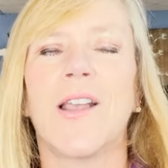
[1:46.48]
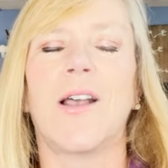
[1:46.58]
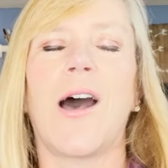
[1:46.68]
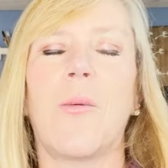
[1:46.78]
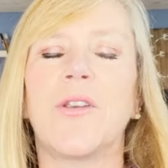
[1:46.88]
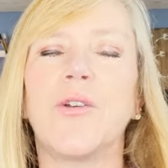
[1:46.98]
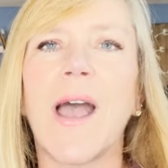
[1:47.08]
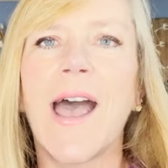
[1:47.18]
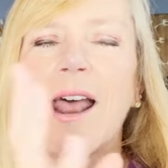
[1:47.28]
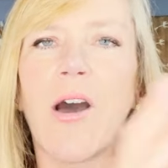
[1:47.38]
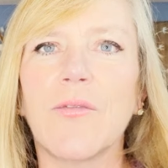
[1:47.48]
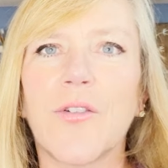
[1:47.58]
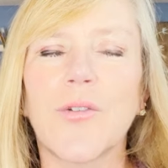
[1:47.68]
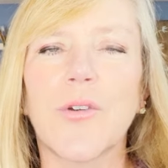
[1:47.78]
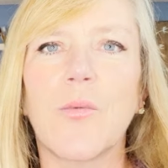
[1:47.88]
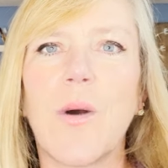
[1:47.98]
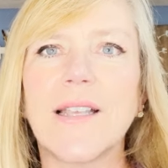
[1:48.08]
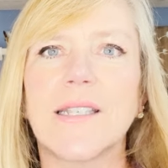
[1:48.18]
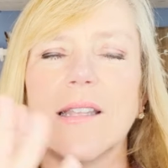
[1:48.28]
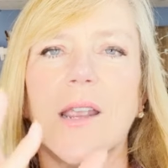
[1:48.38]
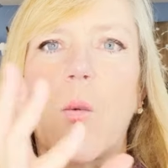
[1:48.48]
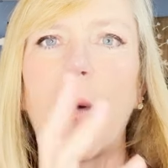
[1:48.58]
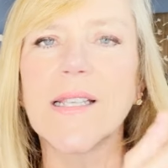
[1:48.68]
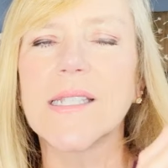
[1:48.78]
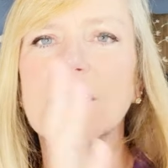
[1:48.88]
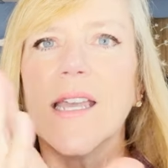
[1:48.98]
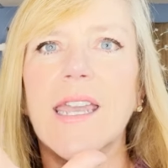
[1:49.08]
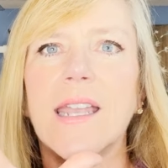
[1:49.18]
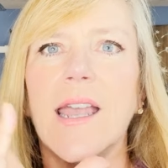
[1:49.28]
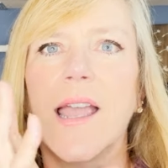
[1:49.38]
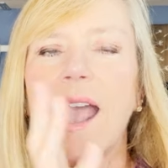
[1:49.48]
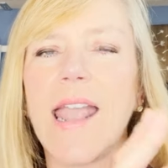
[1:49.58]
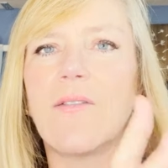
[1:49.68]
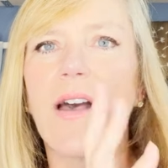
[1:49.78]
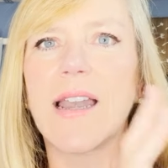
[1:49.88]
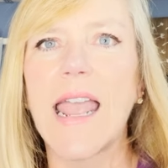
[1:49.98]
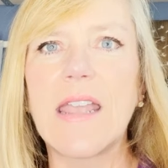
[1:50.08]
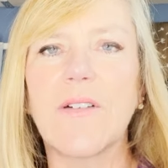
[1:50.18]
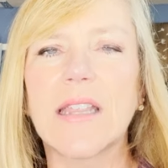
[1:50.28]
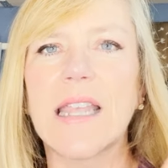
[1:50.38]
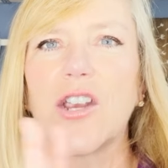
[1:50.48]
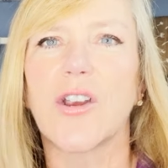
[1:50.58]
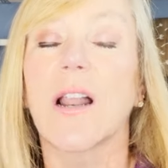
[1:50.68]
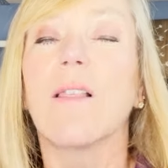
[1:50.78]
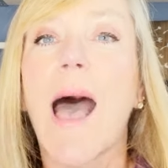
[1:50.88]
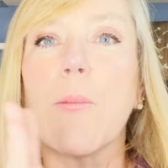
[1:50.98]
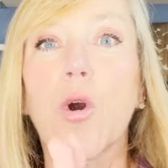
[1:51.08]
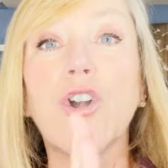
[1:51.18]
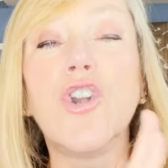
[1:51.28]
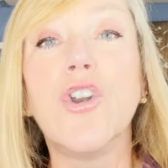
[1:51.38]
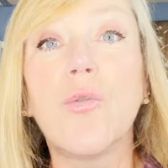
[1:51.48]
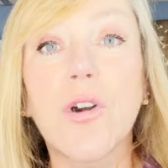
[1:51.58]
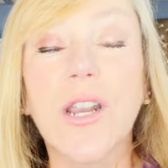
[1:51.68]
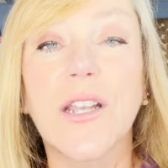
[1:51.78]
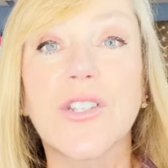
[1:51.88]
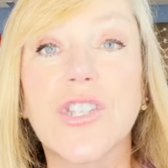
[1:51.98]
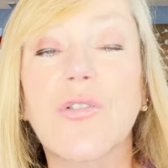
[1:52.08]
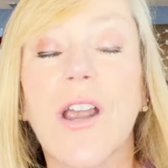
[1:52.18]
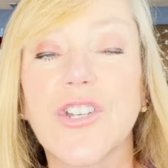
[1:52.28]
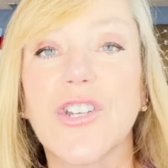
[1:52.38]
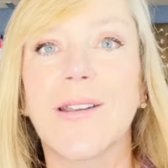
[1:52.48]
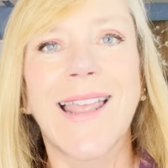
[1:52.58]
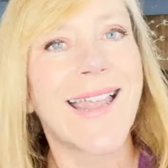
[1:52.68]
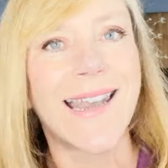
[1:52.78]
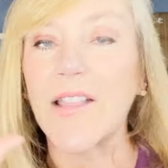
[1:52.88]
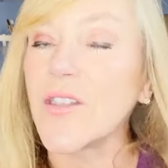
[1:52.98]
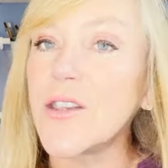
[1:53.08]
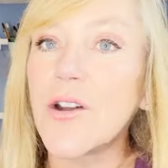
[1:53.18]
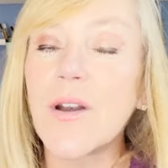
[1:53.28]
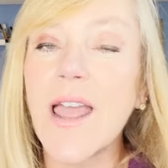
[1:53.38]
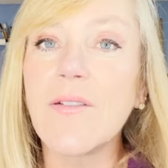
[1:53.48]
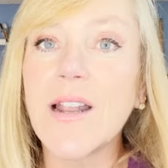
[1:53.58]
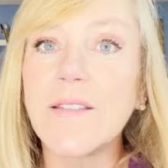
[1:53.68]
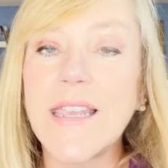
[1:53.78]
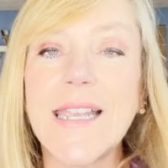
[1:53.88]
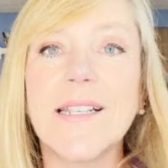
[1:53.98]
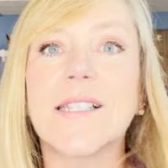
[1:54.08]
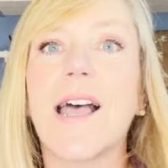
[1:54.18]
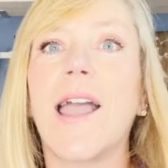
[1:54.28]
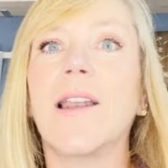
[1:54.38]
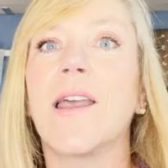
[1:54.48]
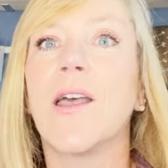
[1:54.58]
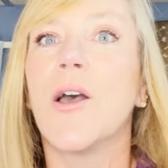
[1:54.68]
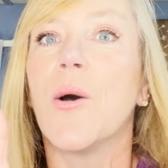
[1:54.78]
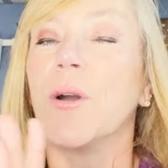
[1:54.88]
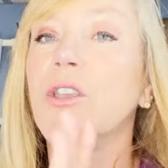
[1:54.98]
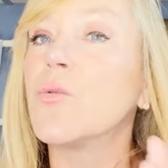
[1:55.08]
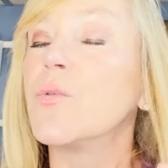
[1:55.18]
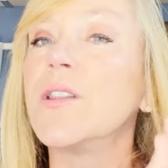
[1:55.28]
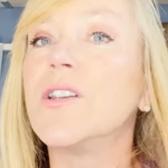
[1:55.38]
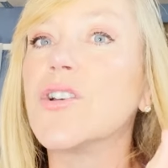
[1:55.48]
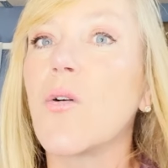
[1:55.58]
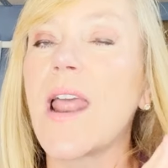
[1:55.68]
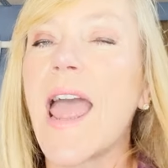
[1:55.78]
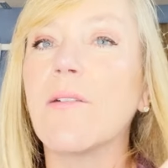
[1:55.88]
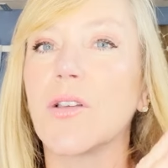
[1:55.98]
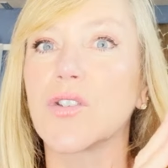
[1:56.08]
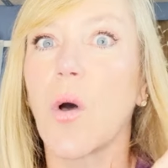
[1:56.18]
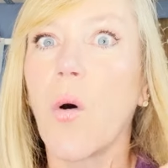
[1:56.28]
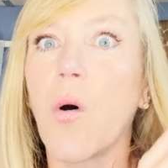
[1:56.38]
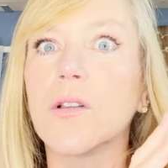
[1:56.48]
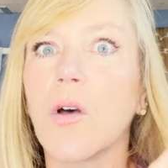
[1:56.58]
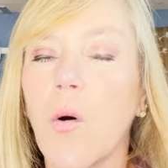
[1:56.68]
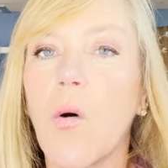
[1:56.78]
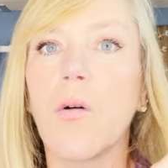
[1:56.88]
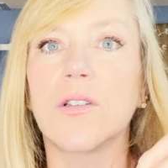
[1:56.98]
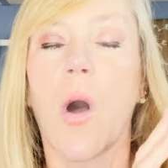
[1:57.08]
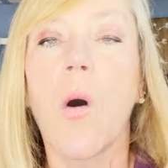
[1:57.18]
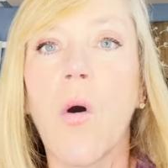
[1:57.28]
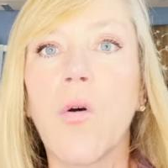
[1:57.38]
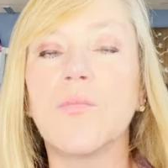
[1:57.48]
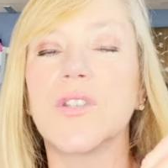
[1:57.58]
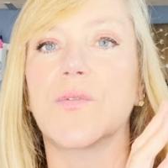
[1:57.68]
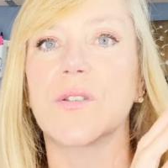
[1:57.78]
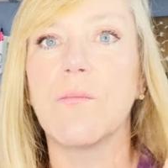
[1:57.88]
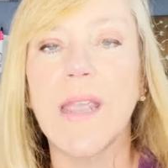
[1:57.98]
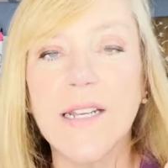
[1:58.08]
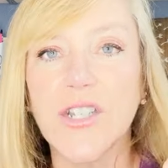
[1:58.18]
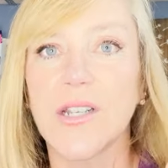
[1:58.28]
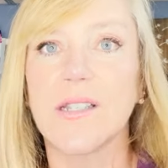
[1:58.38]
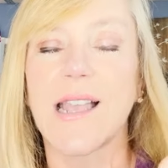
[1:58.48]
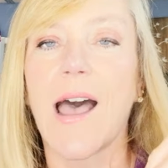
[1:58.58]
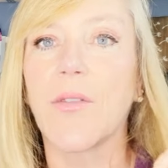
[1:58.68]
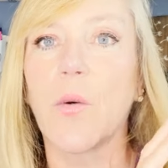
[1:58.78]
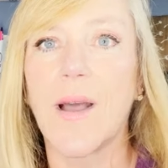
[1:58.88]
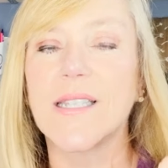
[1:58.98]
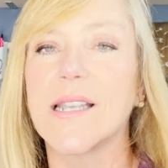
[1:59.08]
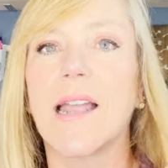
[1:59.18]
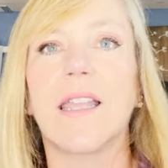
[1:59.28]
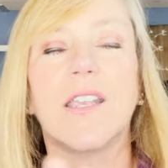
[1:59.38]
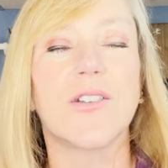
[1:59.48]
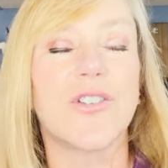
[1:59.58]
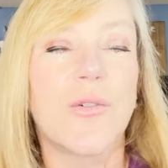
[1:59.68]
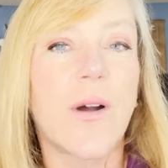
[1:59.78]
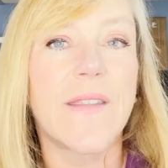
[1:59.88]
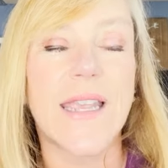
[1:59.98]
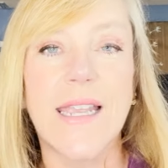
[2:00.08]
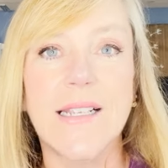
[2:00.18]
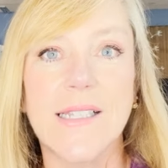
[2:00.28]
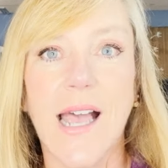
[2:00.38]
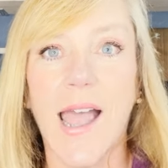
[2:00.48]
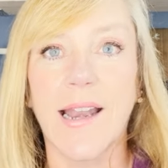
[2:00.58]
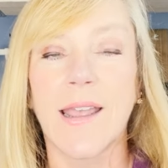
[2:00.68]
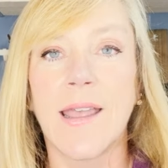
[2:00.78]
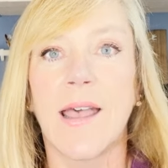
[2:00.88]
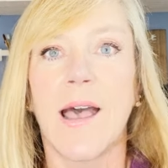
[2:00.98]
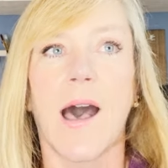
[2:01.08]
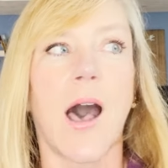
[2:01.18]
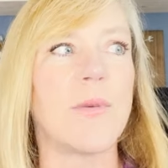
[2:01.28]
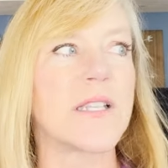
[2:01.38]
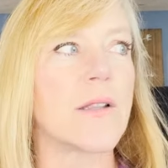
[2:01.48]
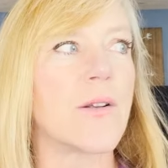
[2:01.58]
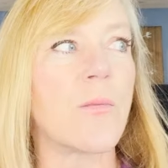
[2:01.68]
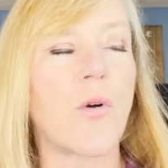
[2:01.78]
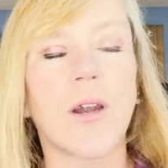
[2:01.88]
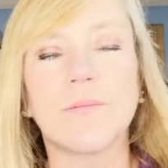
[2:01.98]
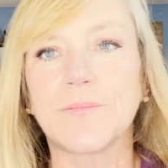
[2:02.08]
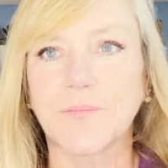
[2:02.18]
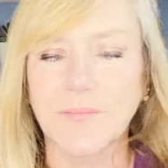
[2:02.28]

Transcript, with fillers: Uh, when you head out further west, like Westlake, Avon, Avon Lake, you get a lot more newer construction. Not that you don't have it on the East Side, but you really don't have those old, old homes, those mansions on the West Side like you do on the East Side. Um, it's a little more